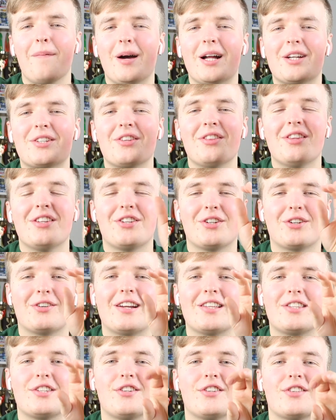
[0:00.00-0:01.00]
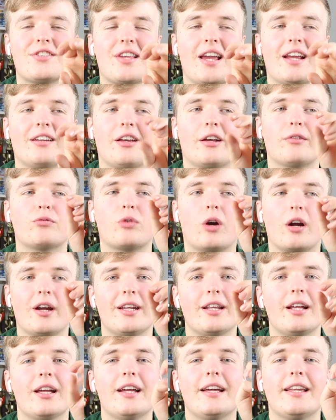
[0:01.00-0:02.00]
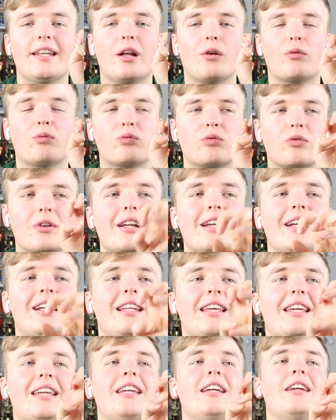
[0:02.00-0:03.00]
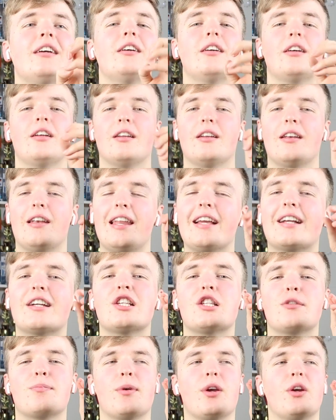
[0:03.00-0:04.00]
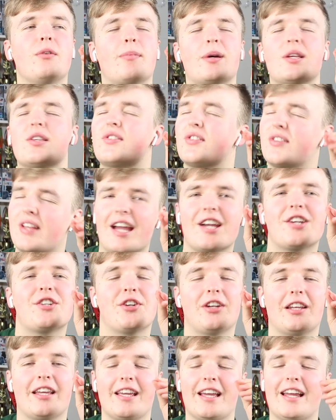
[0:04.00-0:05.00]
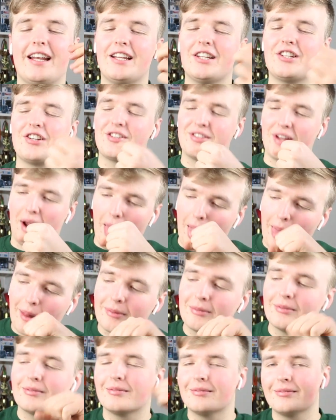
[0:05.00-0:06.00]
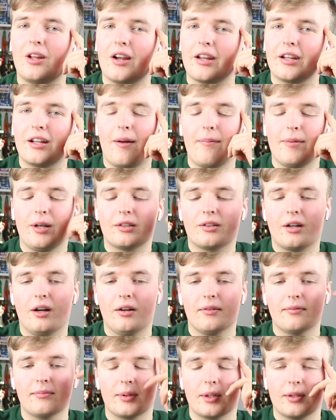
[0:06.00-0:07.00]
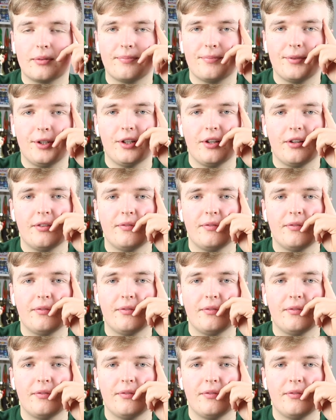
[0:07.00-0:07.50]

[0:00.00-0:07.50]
Imagine the director just saying like, right, now really lick a spoon, but sexually. And he's just like, like, I mean, I can't, but you